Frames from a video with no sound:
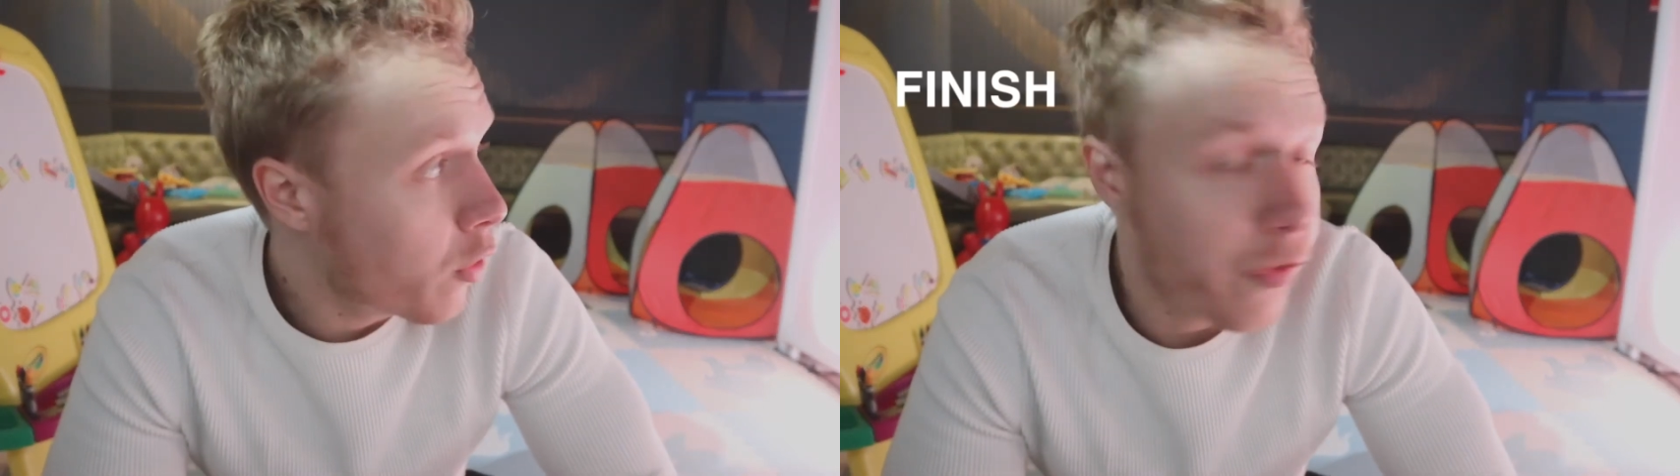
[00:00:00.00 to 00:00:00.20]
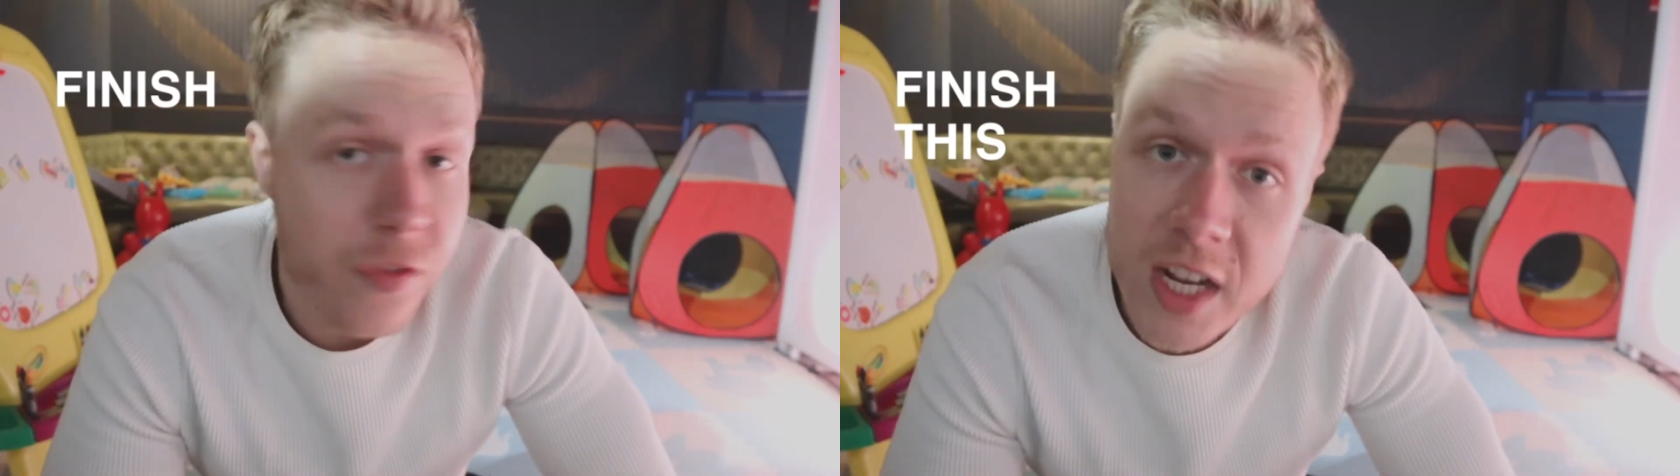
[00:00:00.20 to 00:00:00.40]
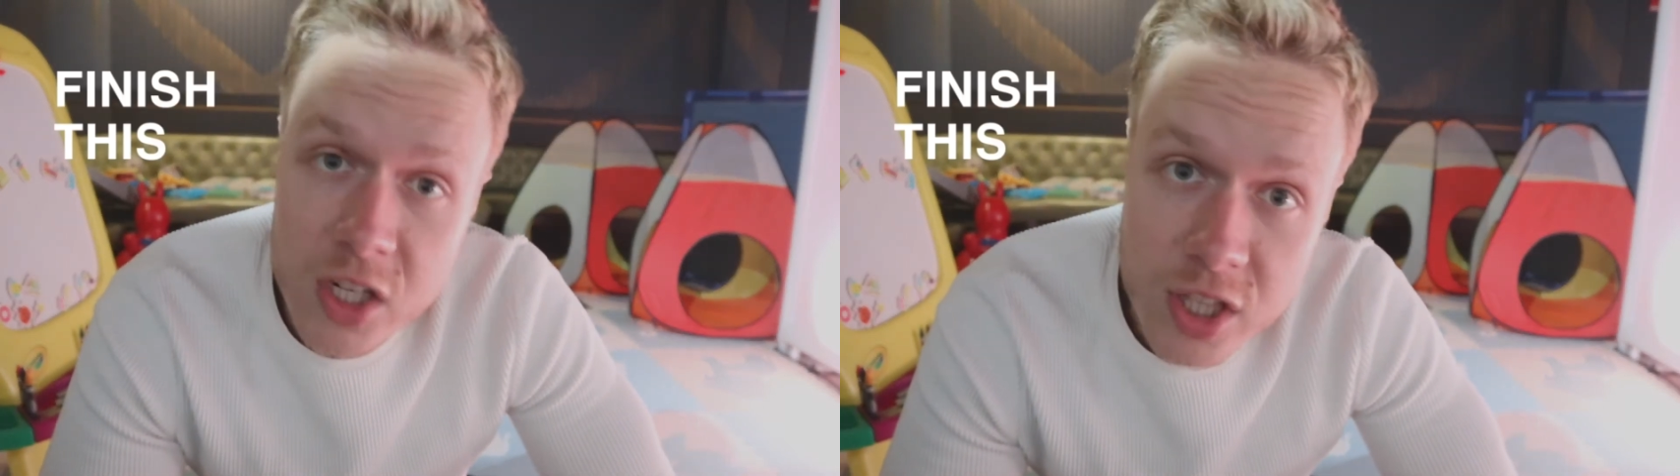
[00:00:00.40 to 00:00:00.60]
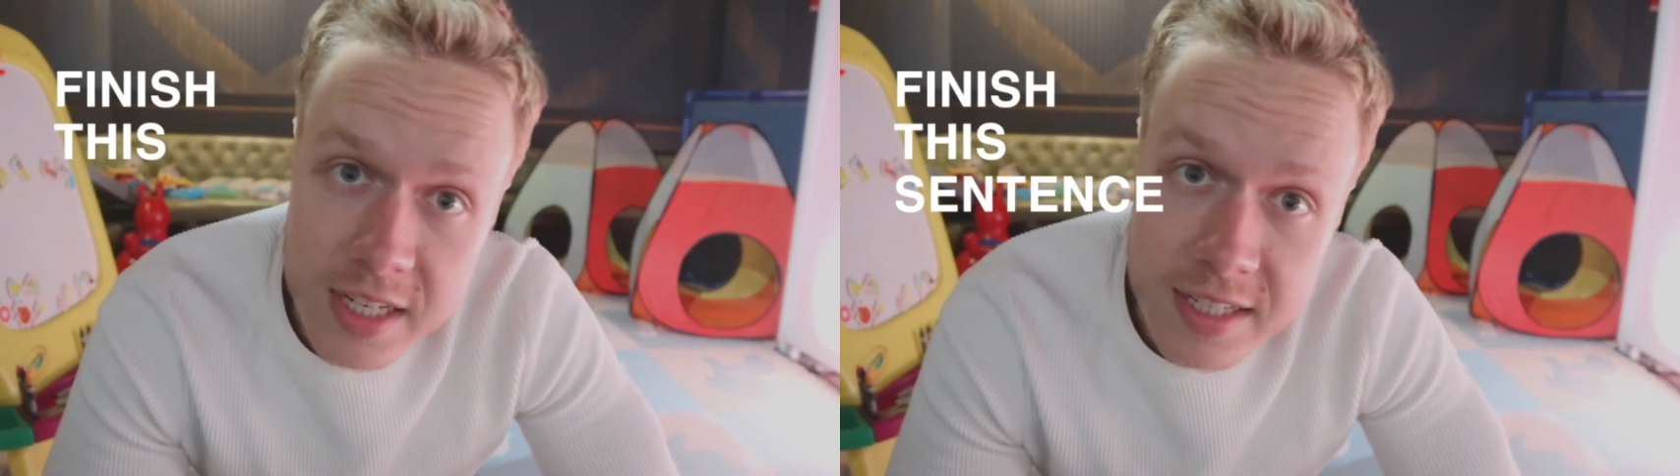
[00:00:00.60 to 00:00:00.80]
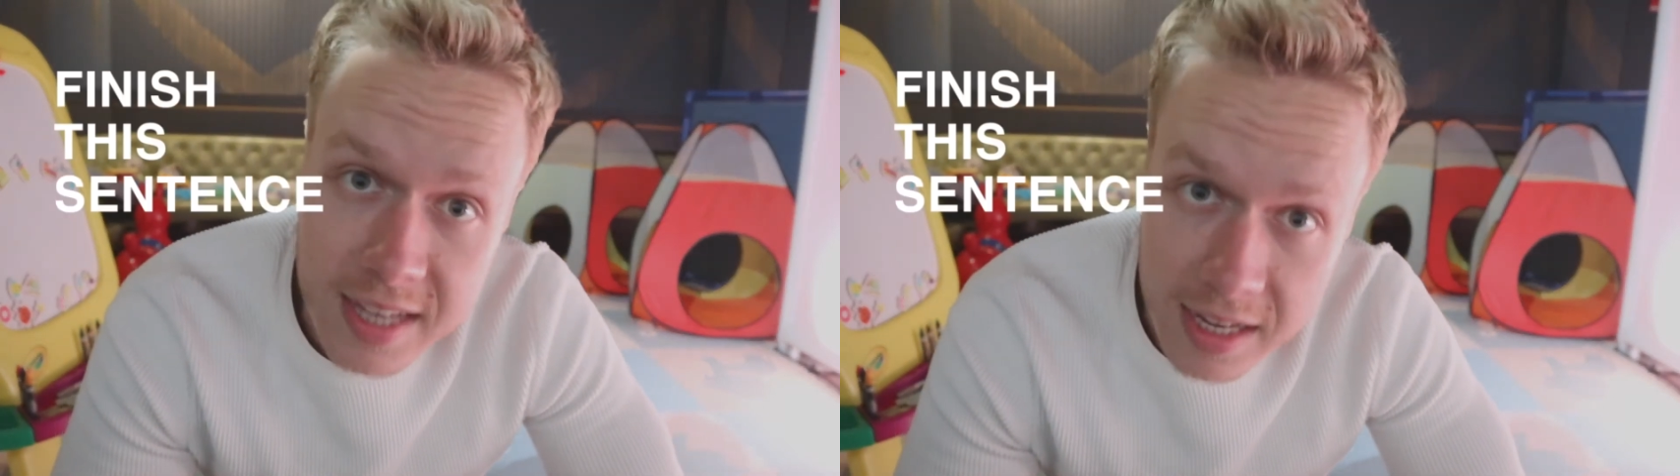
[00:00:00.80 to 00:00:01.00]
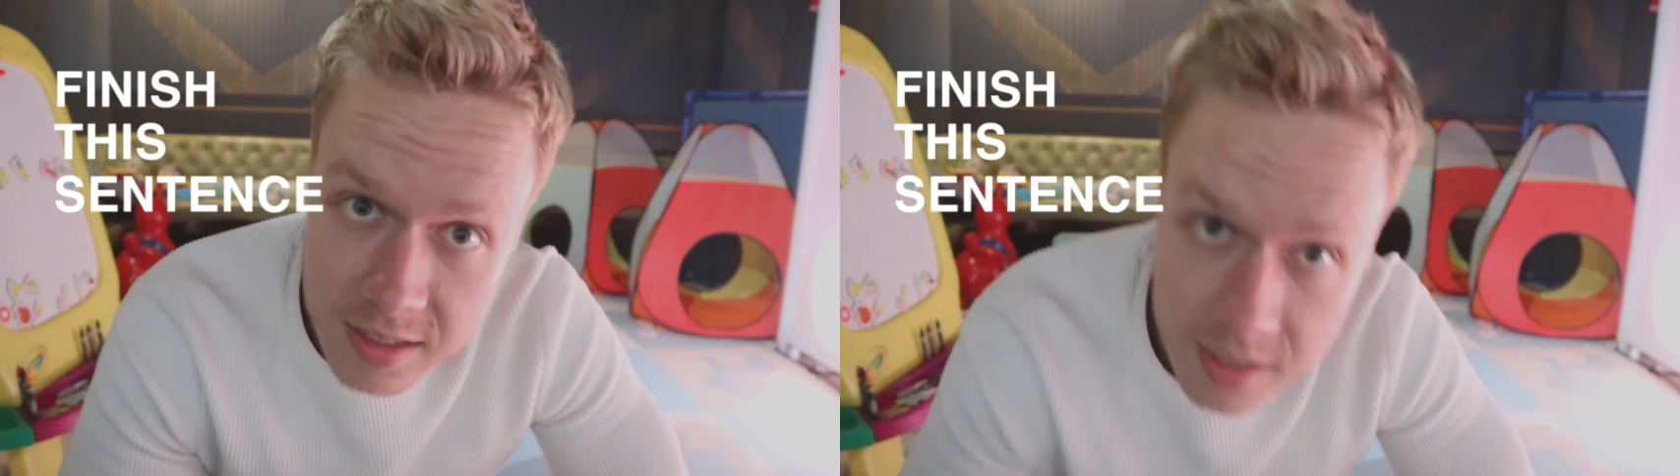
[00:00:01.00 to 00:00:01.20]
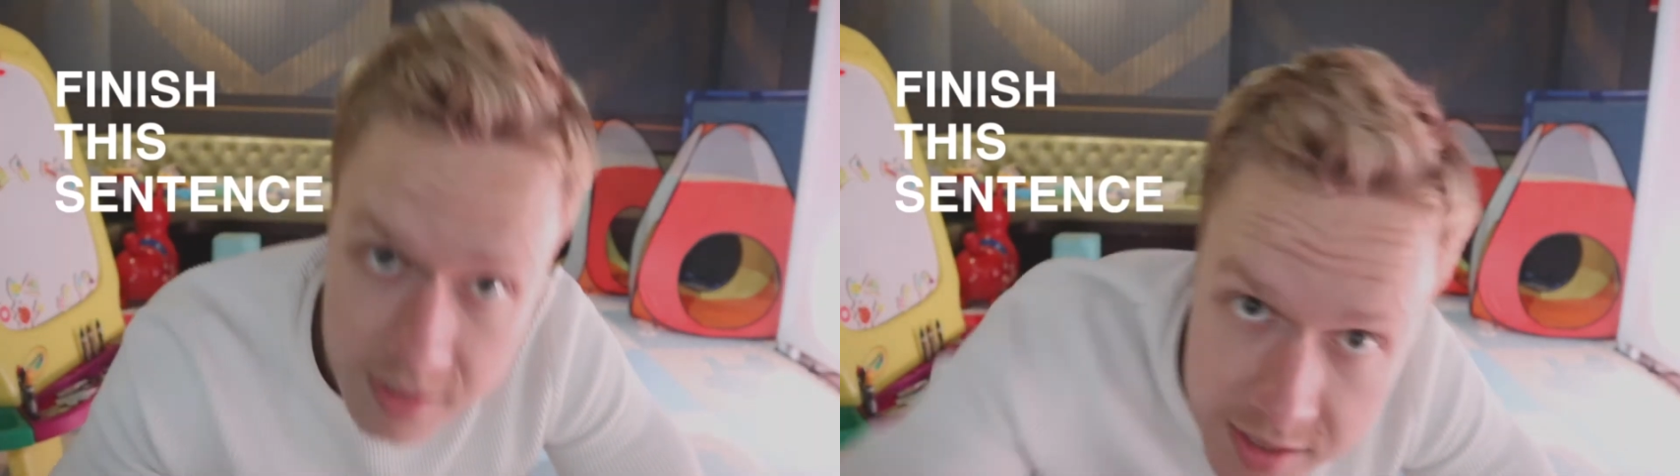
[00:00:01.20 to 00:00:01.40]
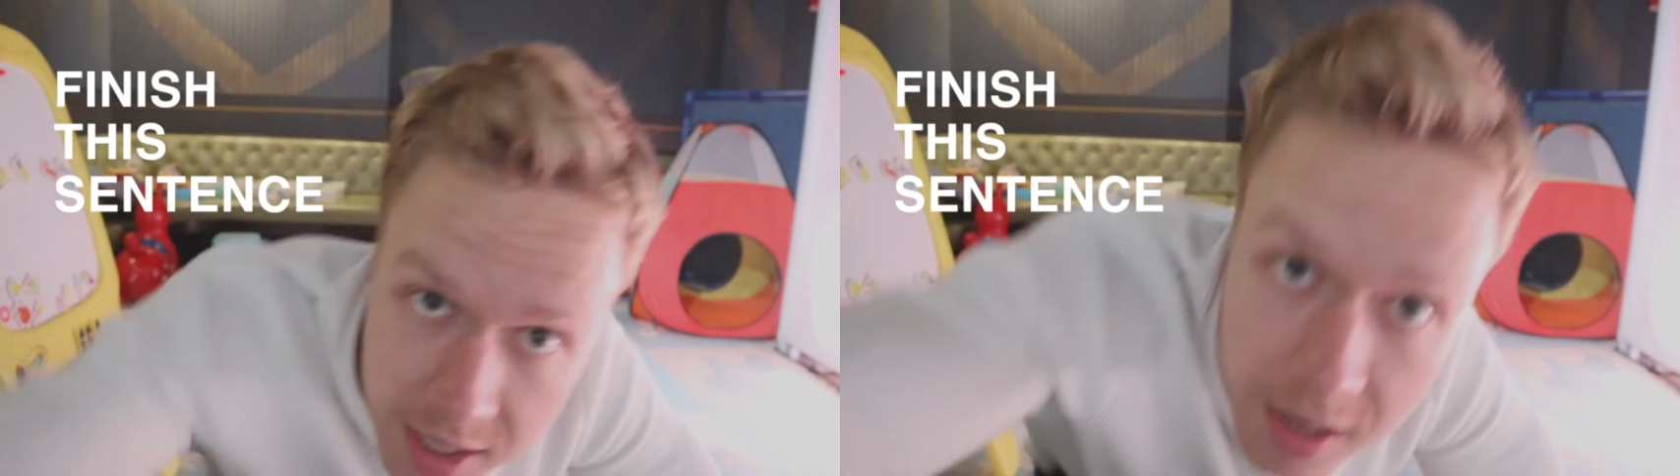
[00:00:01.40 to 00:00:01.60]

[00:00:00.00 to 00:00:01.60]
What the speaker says: Finish This Sentence.